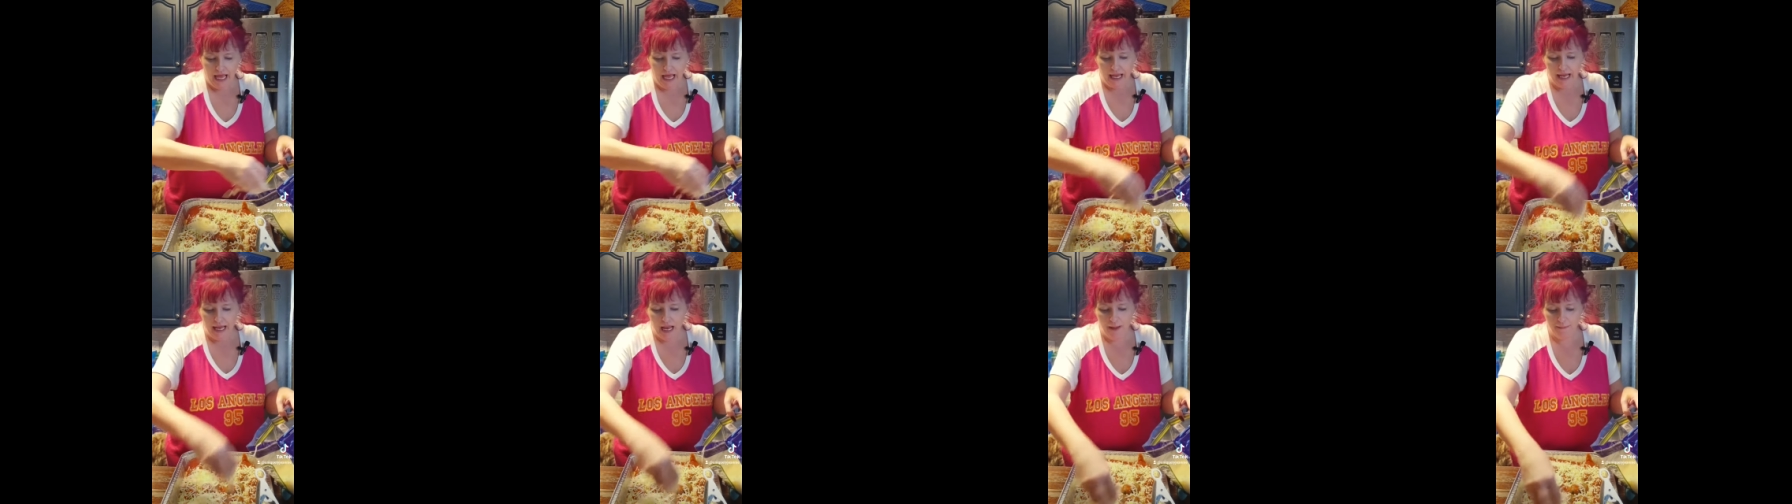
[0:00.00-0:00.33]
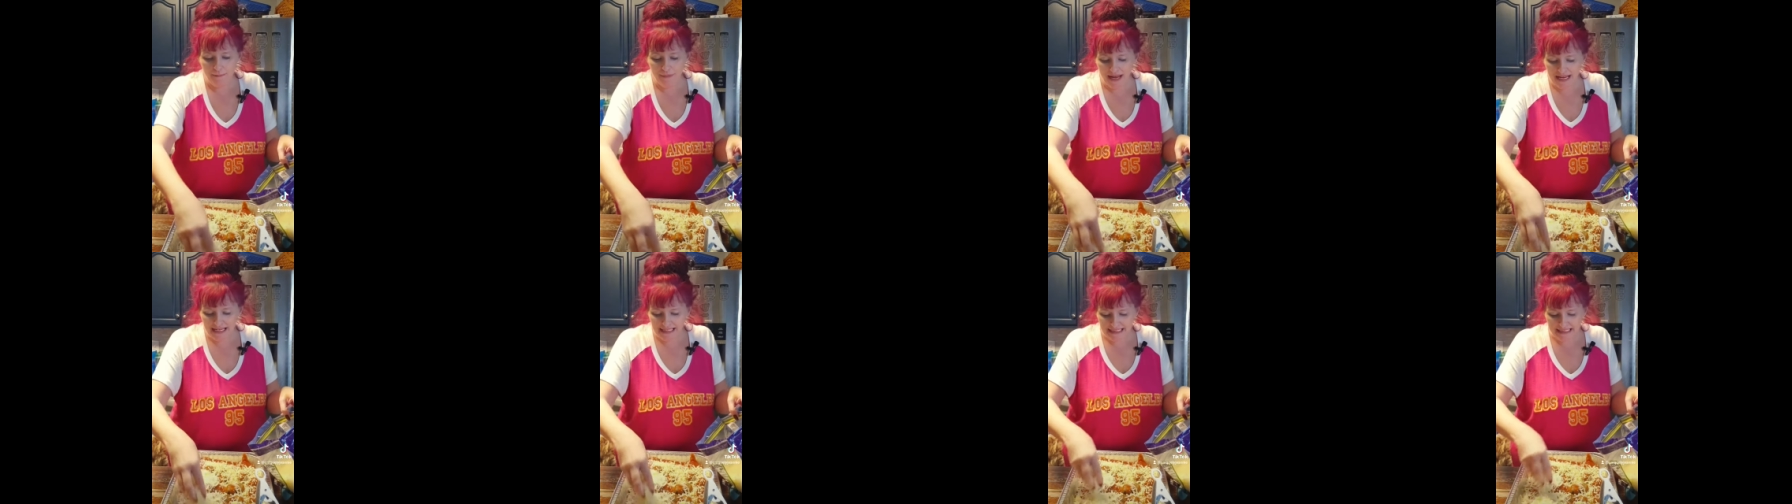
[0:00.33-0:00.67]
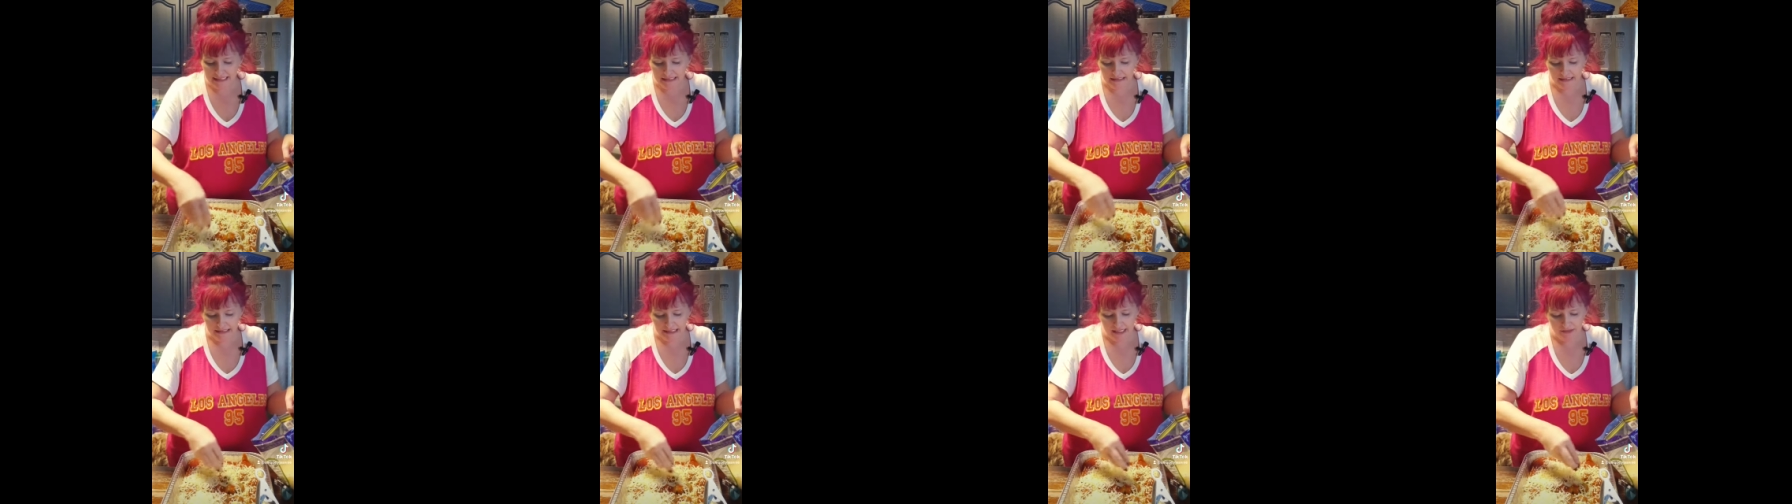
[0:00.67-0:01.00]
Now,
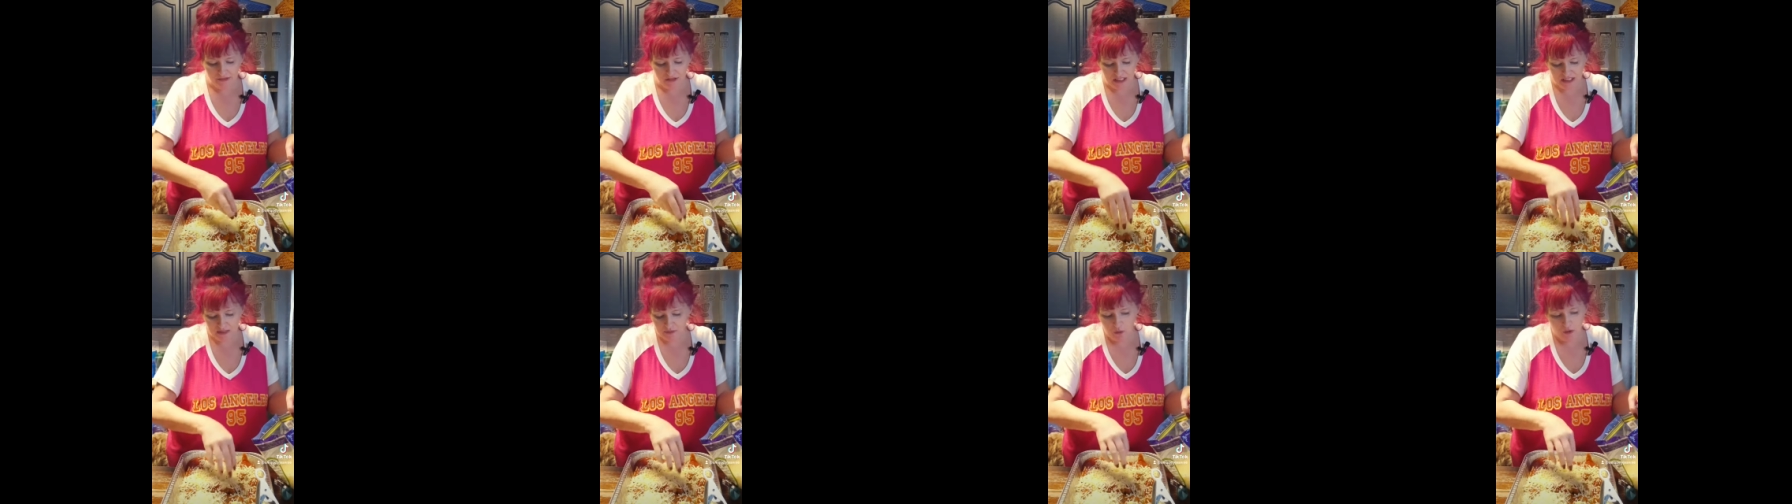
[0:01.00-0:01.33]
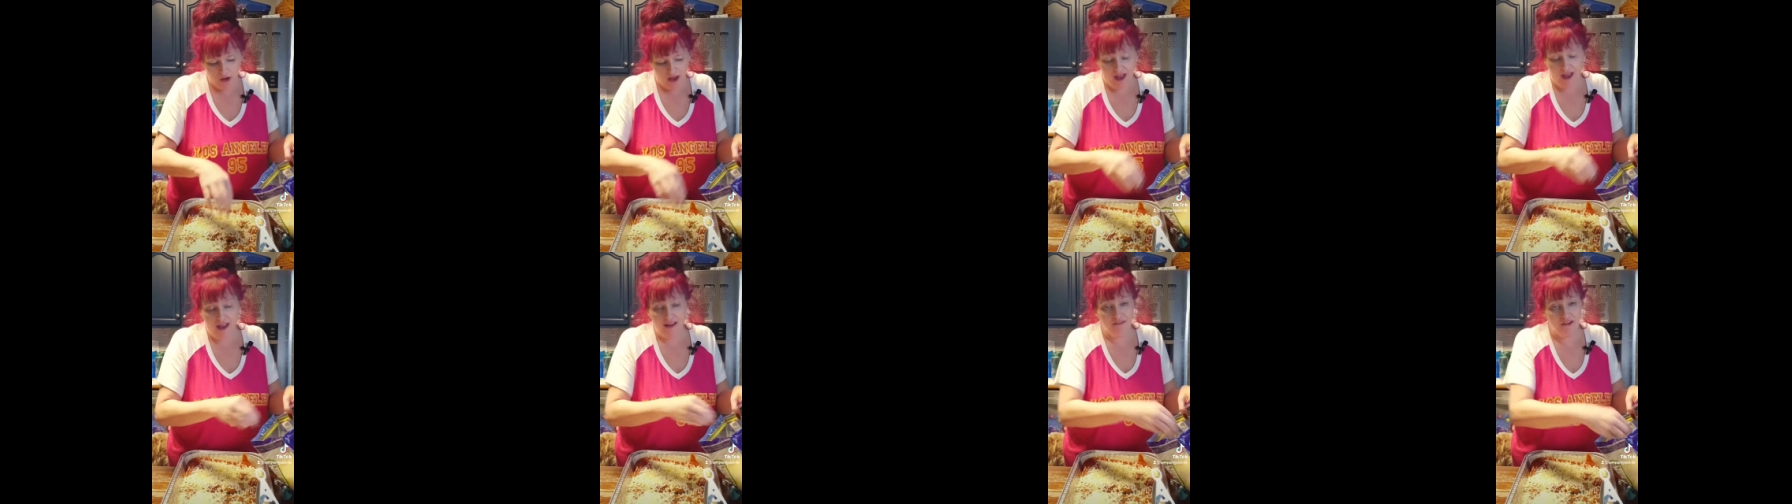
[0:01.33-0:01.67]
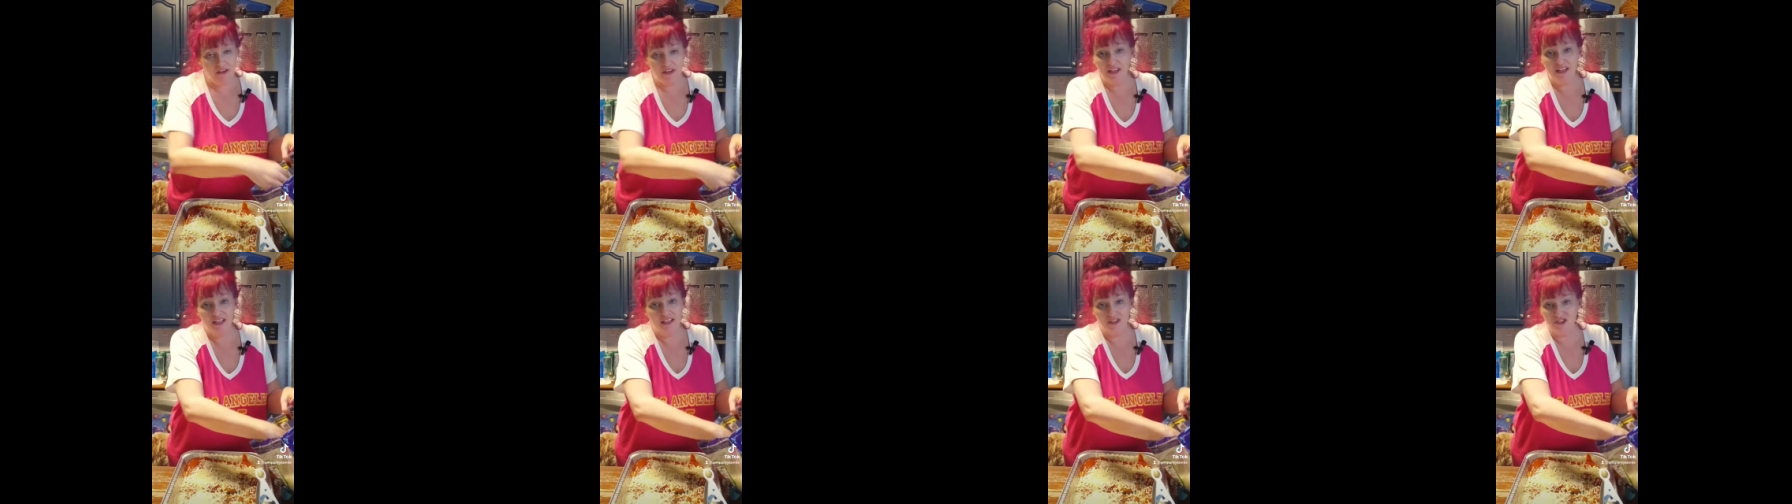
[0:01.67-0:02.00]
basically, at this point,
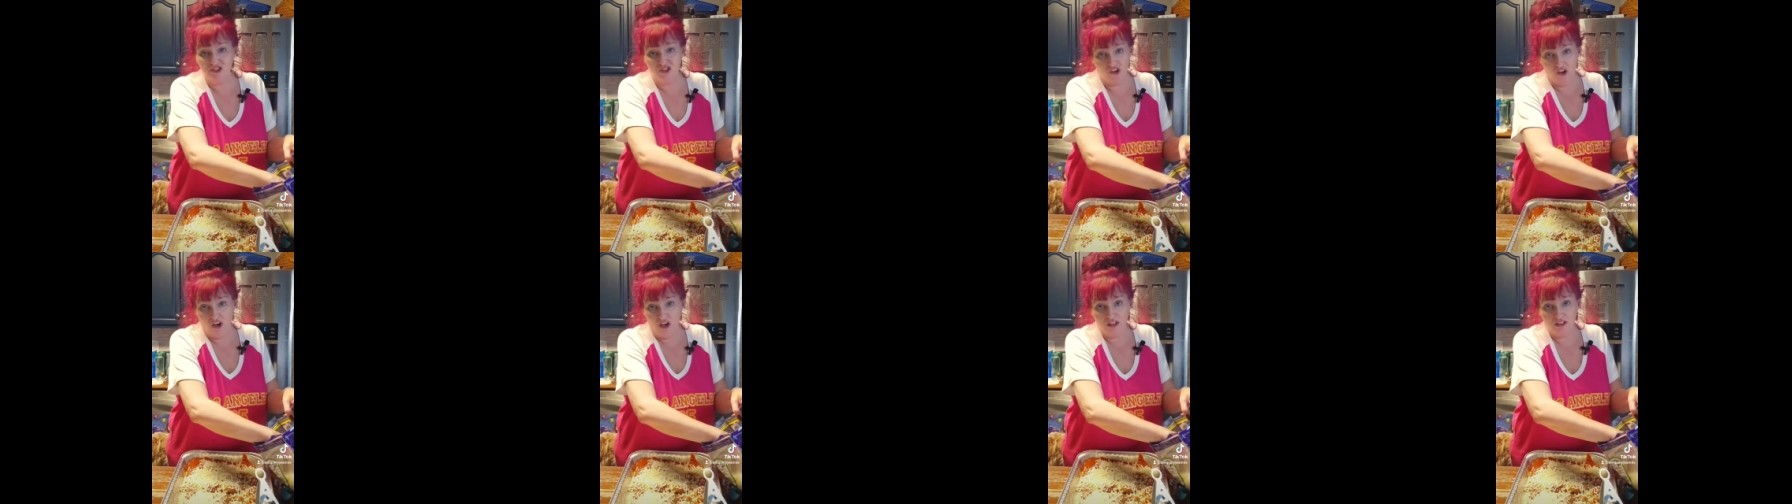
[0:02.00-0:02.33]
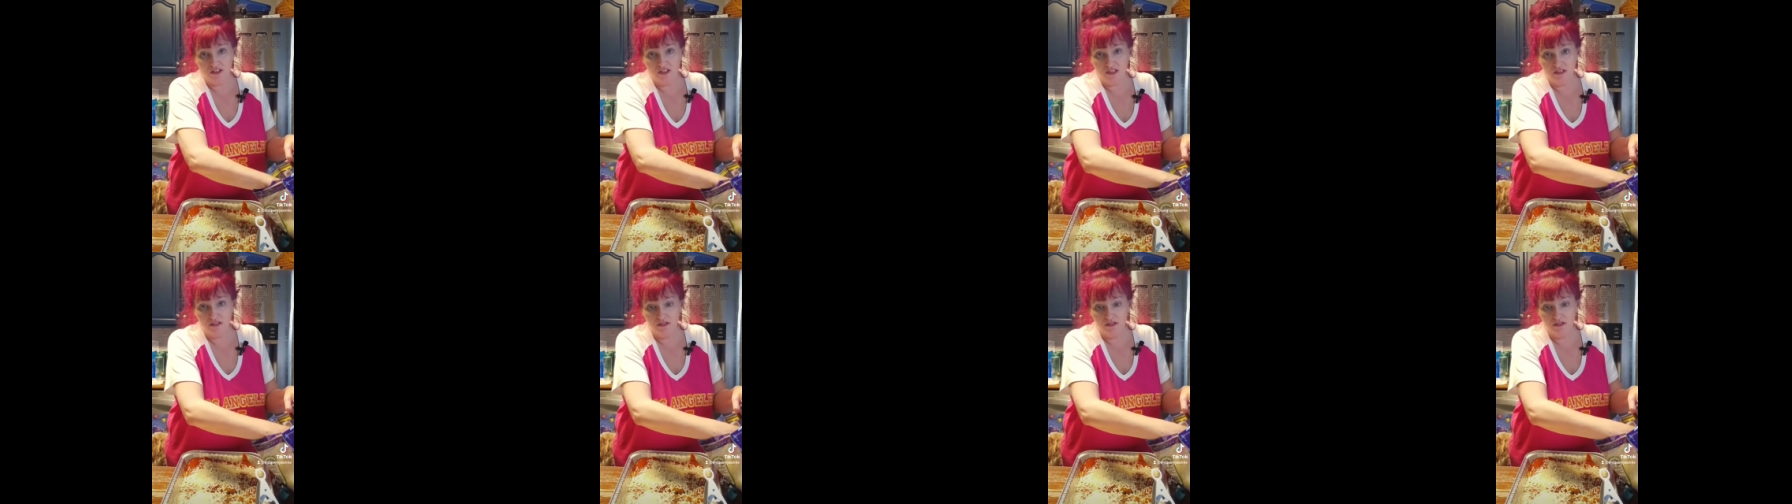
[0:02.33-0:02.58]
everything is cooked.